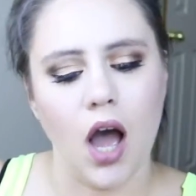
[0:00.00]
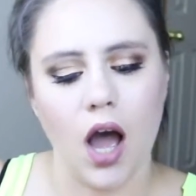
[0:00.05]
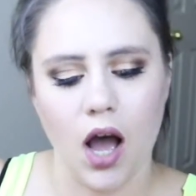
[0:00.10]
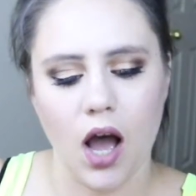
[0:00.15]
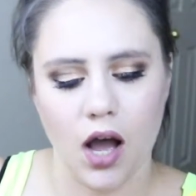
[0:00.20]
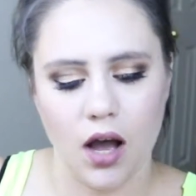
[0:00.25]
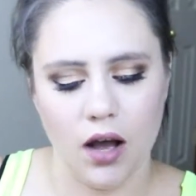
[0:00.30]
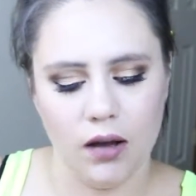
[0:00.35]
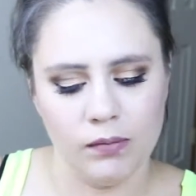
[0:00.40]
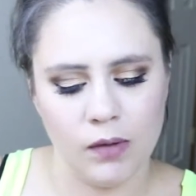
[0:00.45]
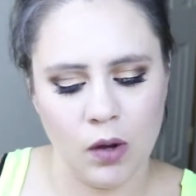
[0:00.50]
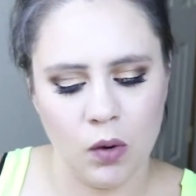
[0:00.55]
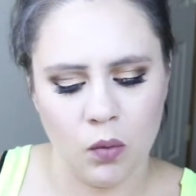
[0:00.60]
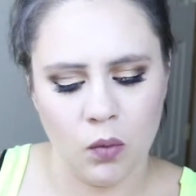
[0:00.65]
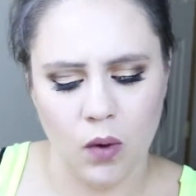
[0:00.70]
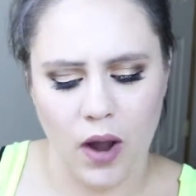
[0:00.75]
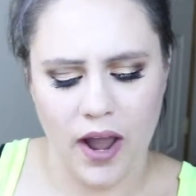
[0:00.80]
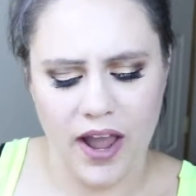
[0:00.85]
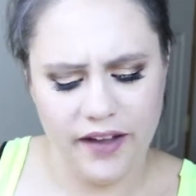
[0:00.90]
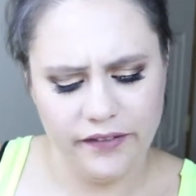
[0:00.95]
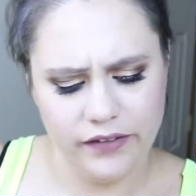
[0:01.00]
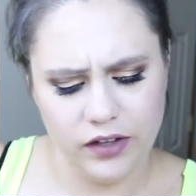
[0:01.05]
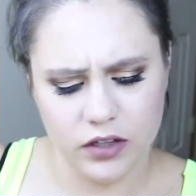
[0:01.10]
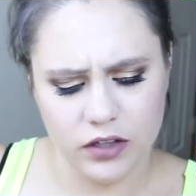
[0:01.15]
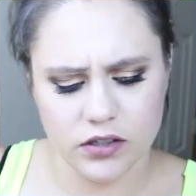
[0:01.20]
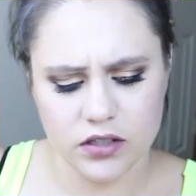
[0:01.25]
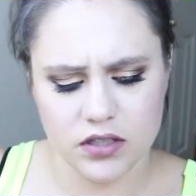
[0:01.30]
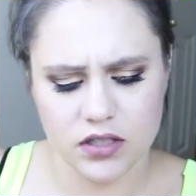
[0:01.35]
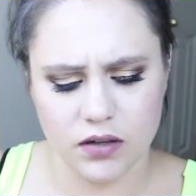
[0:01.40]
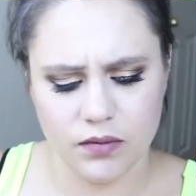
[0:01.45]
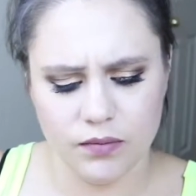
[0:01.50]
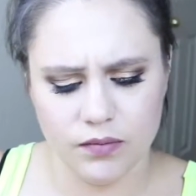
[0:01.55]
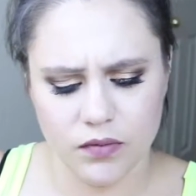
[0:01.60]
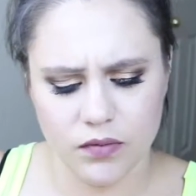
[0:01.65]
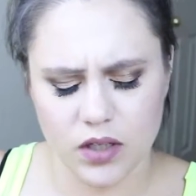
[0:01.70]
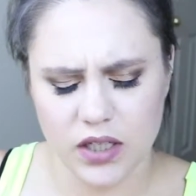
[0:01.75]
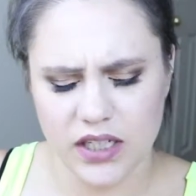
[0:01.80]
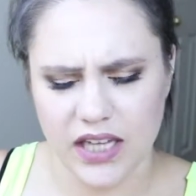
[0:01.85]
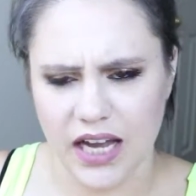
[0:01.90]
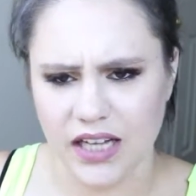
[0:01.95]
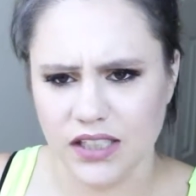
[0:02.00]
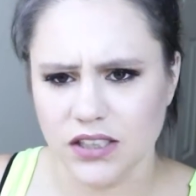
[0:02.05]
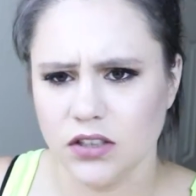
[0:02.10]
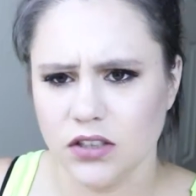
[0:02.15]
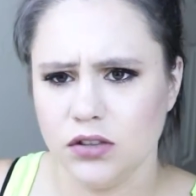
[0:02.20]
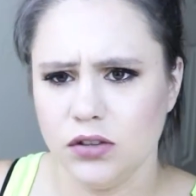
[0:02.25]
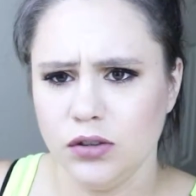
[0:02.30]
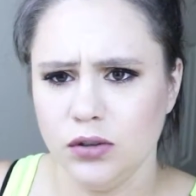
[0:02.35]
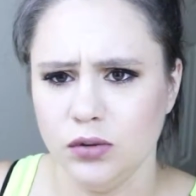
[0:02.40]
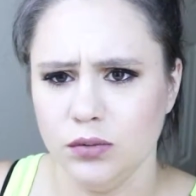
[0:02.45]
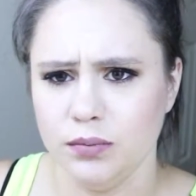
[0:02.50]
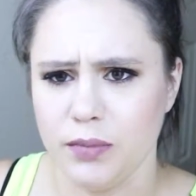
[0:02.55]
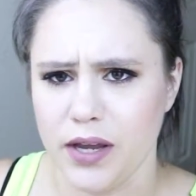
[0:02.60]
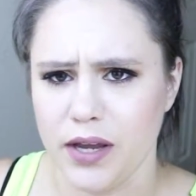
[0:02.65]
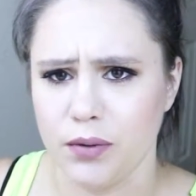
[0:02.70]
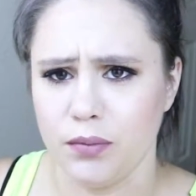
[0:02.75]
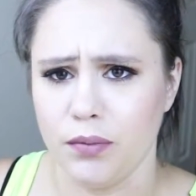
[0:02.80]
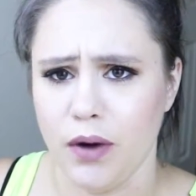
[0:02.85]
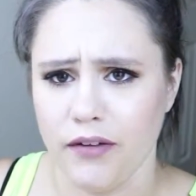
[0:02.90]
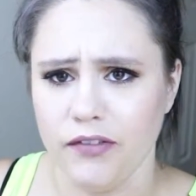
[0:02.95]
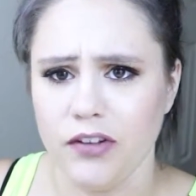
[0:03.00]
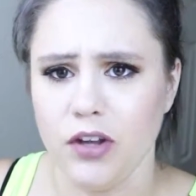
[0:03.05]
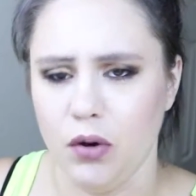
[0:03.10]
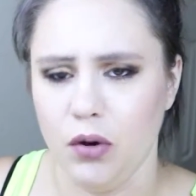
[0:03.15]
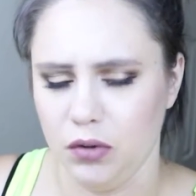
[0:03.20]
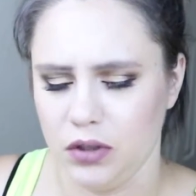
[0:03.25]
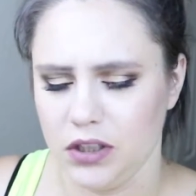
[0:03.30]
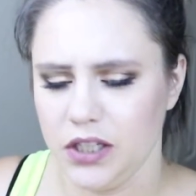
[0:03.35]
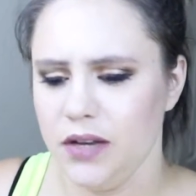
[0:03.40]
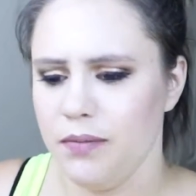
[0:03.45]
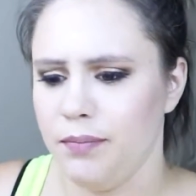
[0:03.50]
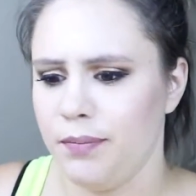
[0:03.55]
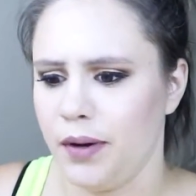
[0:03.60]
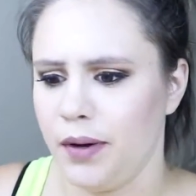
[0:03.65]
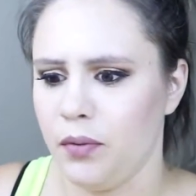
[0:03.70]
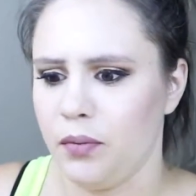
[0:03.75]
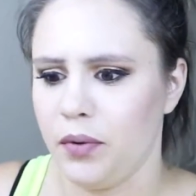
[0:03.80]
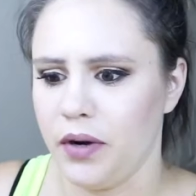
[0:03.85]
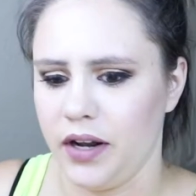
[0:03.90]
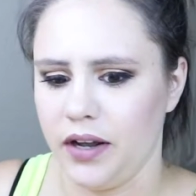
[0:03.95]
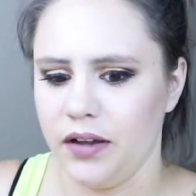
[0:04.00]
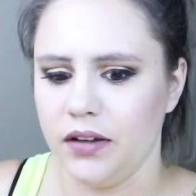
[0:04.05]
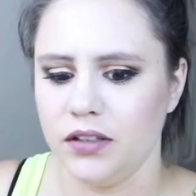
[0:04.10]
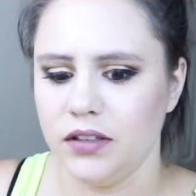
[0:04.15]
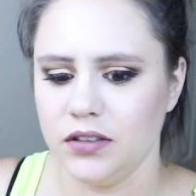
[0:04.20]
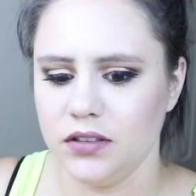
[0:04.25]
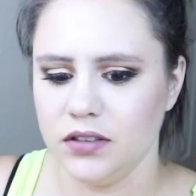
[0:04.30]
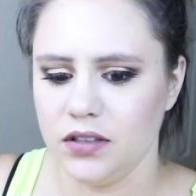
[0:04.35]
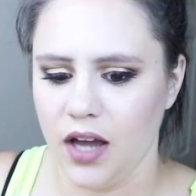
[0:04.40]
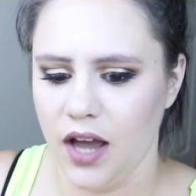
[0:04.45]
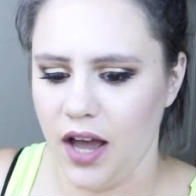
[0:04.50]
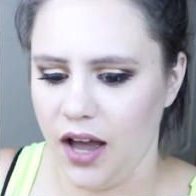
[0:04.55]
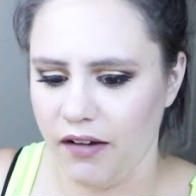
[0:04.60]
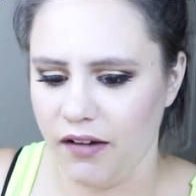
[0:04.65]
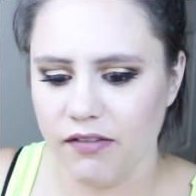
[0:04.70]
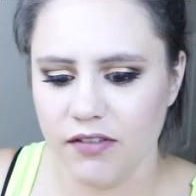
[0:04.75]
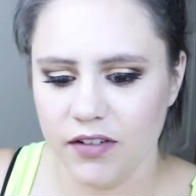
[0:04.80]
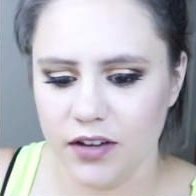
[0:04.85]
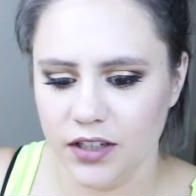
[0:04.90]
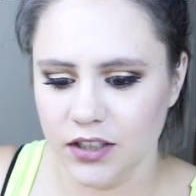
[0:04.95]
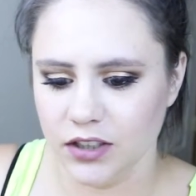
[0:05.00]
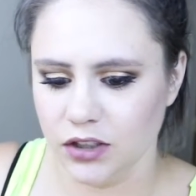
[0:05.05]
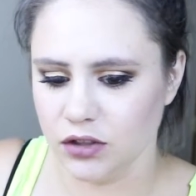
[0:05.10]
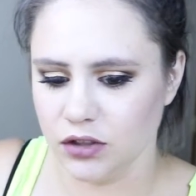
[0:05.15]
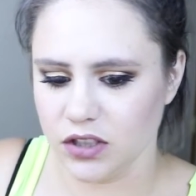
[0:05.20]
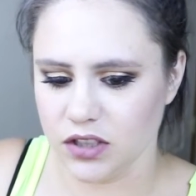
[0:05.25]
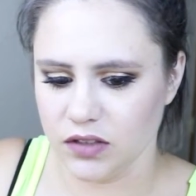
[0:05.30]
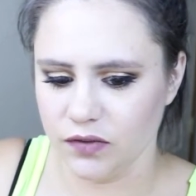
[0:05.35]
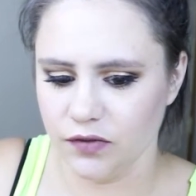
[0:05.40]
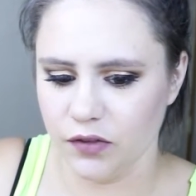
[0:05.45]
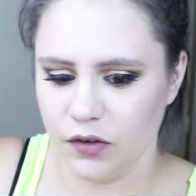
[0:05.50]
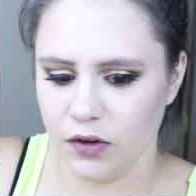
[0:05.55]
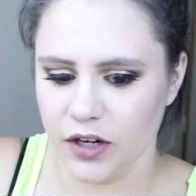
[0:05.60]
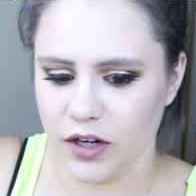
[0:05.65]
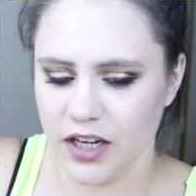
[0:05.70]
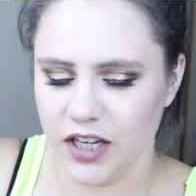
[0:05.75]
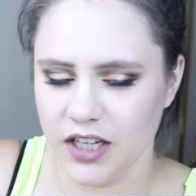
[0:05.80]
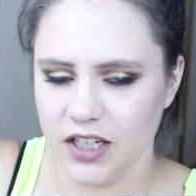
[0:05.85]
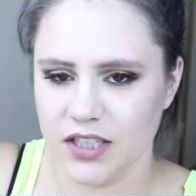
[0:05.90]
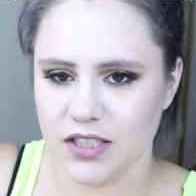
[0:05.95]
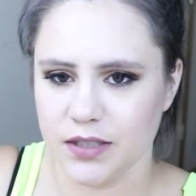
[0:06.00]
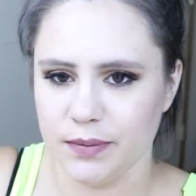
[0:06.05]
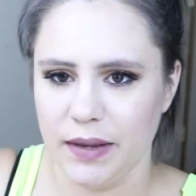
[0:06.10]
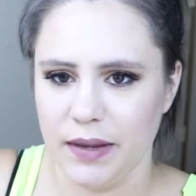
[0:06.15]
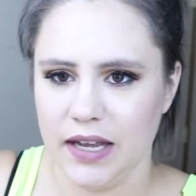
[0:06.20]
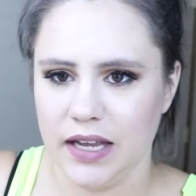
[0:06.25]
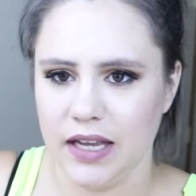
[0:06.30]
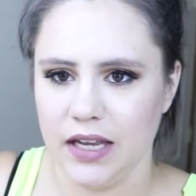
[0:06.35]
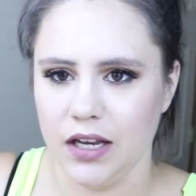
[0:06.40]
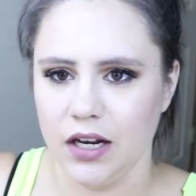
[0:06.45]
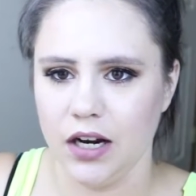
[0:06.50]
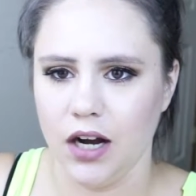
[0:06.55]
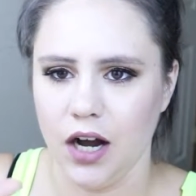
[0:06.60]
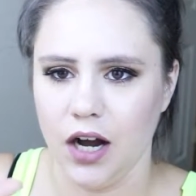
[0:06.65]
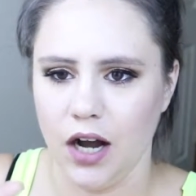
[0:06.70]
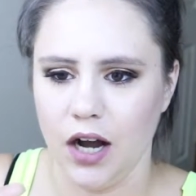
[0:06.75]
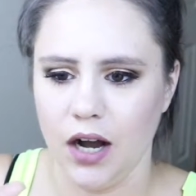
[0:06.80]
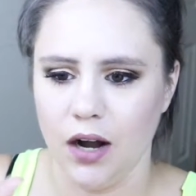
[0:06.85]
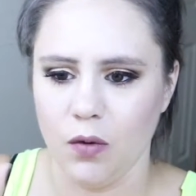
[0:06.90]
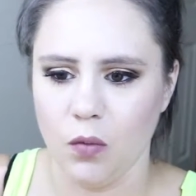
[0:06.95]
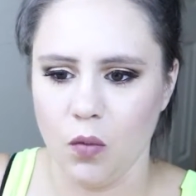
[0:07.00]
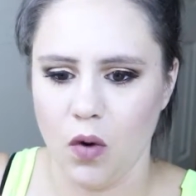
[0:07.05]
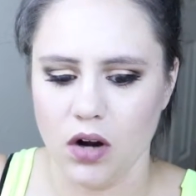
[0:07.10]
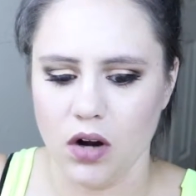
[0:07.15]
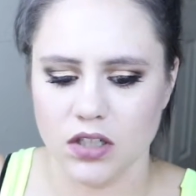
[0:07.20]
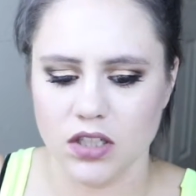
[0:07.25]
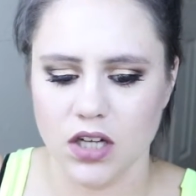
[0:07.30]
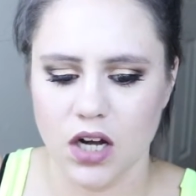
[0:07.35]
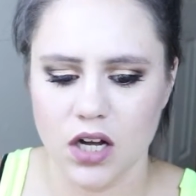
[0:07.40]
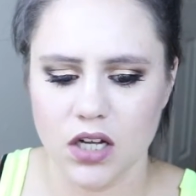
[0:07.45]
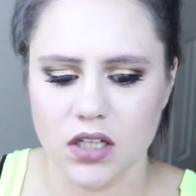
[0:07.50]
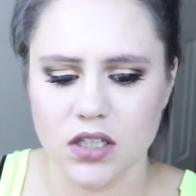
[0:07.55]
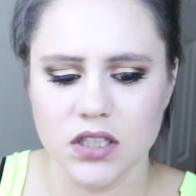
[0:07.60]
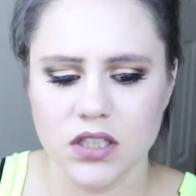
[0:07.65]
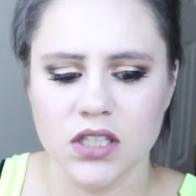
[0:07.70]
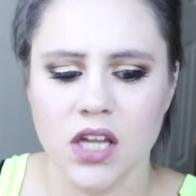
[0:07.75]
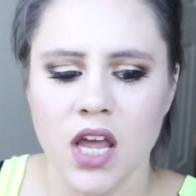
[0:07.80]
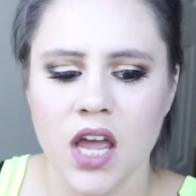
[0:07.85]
Um, I haven't used them yet to make ravioli, but what I have used them for is making uh, wontons,